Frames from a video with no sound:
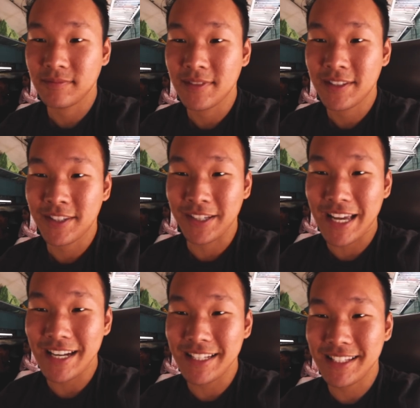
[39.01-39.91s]
To
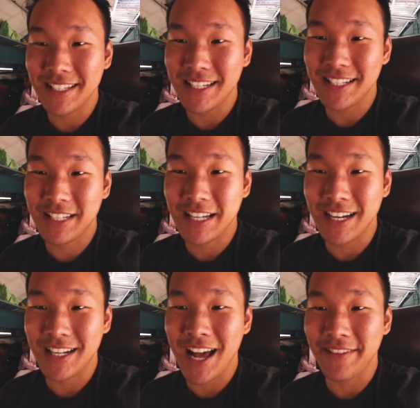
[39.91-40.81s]
get a seat, you
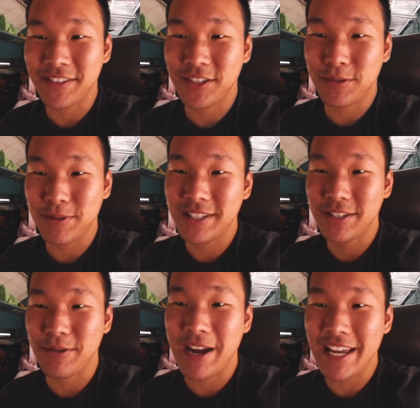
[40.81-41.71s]
kind of have to
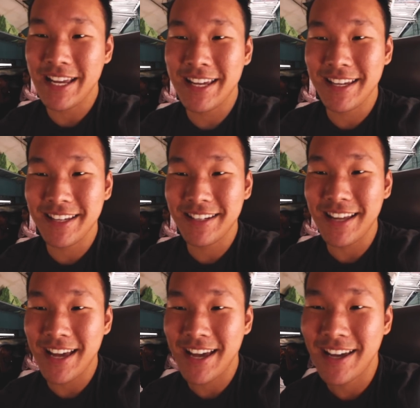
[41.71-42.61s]
squeeze your way
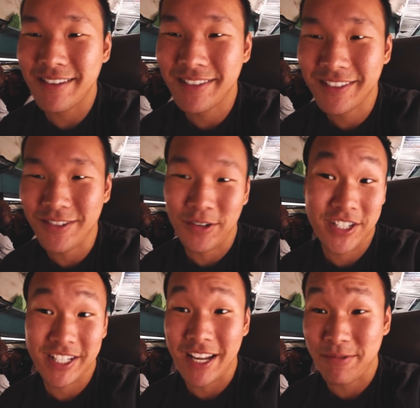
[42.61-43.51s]
in, and we're
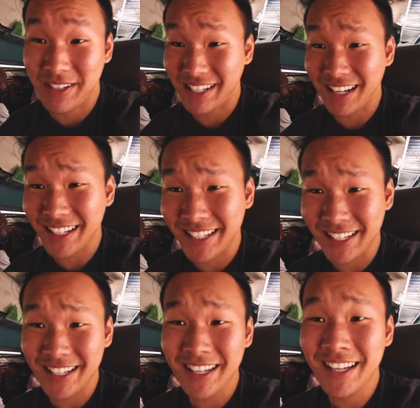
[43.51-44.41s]
just getting really
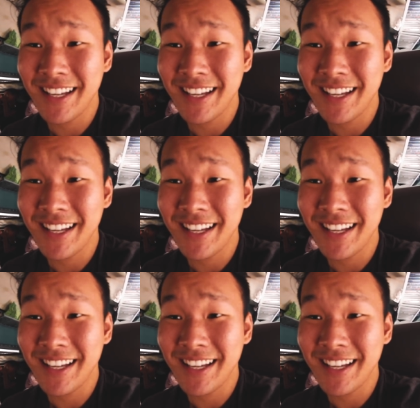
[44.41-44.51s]
lucky.